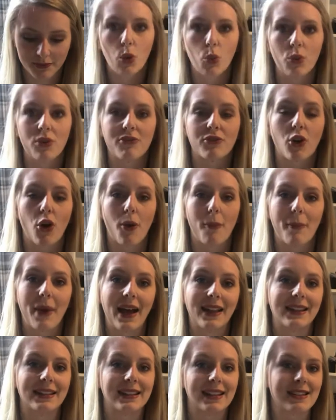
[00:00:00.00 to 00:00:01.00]
We've got
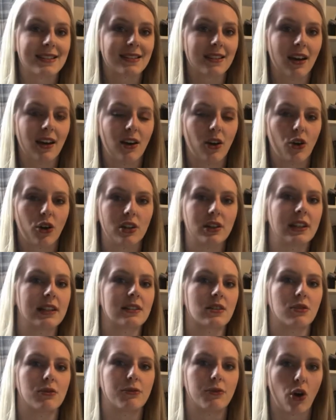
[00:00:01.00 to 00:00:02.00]
Malaliska, or
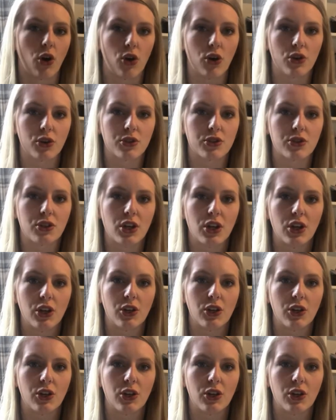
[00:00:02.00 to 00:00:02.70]
Little Fox,